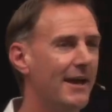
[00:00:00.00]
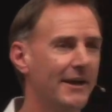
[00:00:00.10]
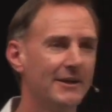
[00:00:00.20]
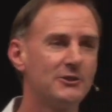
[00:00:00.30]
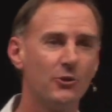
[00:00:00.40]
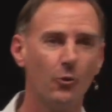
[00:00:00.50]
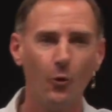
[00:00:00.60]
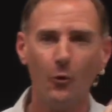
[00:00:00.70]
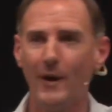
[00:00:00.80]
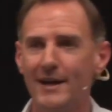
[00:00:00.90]
it's
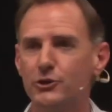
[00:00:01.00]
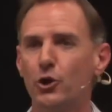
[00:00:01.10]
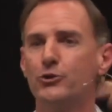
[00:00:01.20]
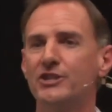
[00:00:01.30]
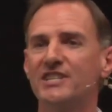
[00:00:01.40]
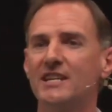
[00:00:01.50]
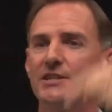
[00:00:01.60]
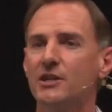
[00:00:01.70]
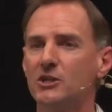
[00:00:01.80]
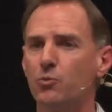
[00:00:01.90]
always those
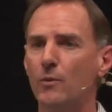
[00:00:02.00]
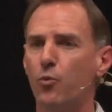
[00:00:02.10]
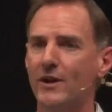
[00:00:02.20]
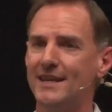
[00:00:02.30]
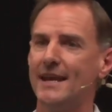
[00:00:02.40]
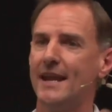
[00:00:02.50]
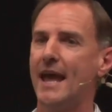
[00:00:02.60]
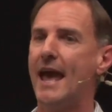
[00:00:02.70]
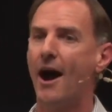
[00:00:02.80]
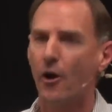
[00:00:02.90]
seasons we want to get
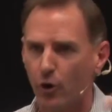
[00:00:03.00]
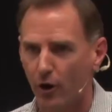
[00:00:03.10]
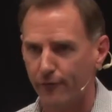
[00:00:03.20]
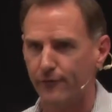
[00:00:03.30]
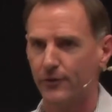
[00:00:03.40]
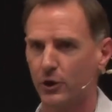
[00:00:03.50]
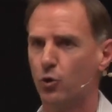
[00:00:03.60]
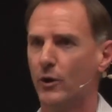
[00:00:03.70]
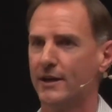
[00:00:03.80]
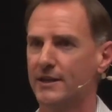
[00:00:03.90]
out of the
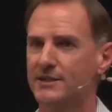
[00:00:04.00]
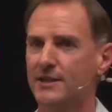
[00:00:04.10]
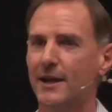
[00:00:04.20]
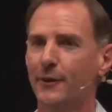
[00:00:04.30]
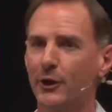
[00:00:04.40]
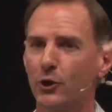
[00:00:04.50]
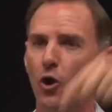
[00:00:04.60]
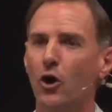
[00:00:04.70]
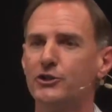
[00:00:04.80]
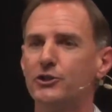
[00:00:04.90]
quickest that
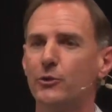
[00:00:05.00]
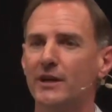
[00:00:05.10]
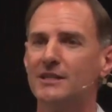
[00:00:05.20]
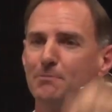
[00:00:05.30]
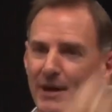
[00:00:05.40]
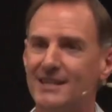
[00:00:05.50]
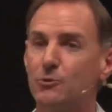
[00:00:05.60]
God's doing His best